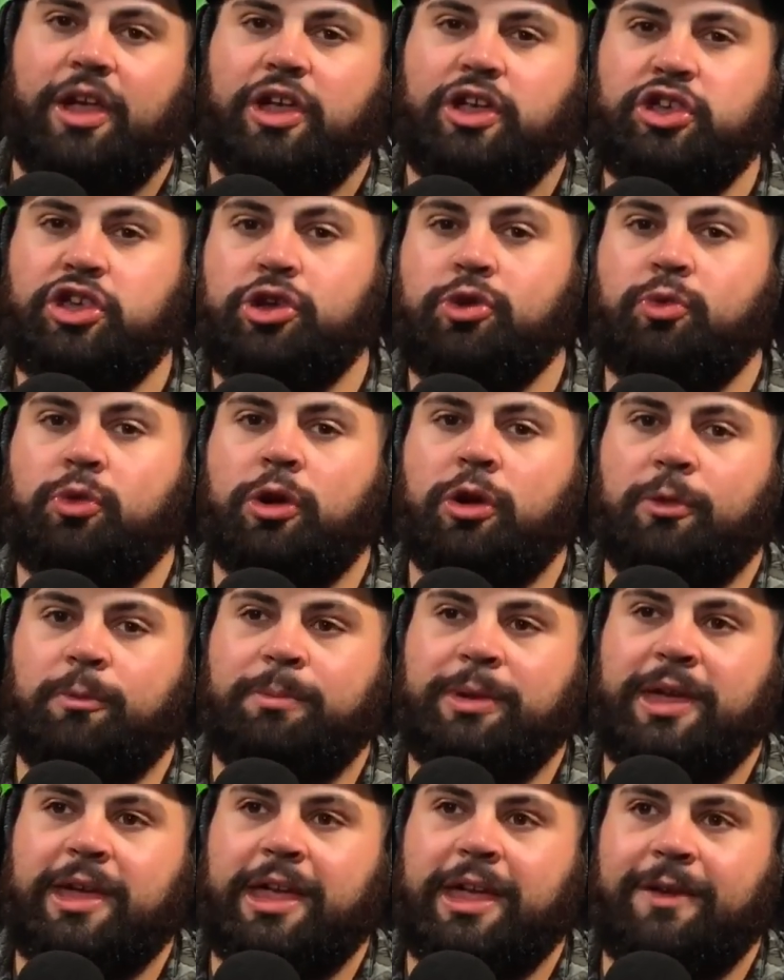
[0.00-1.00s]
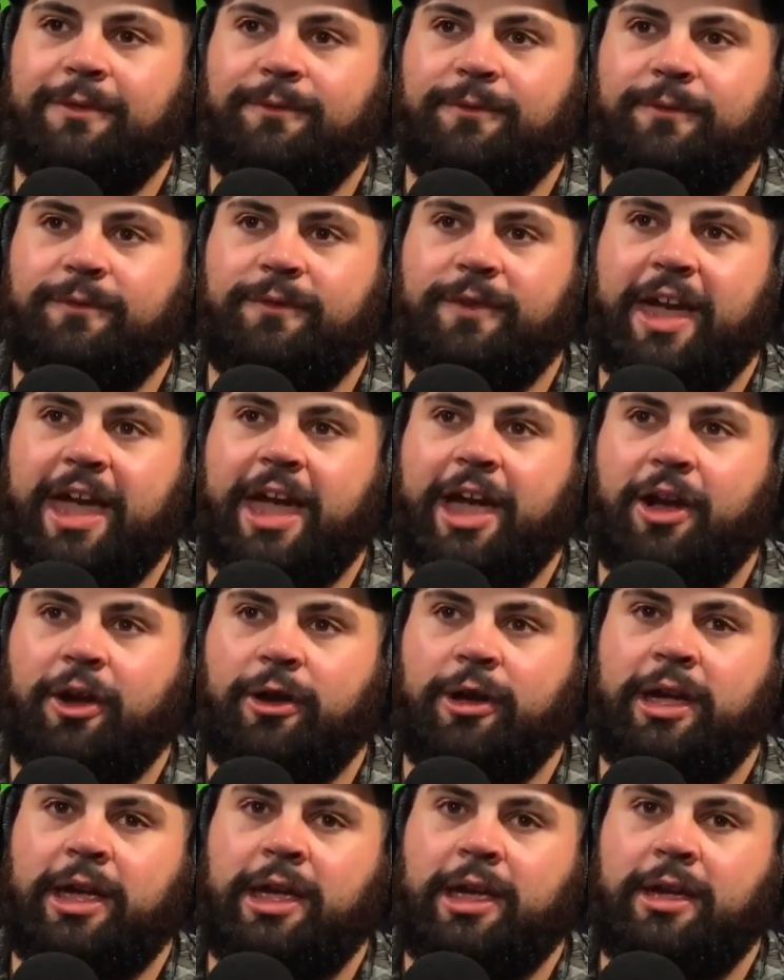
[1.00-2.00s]
You were being
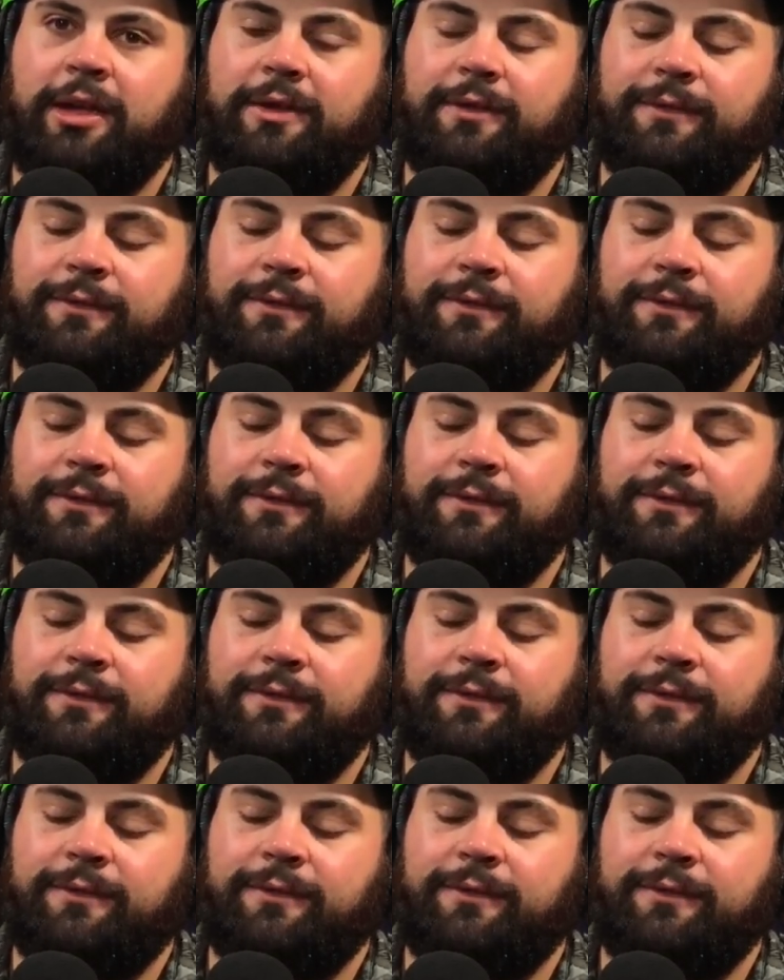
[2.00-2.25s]
very,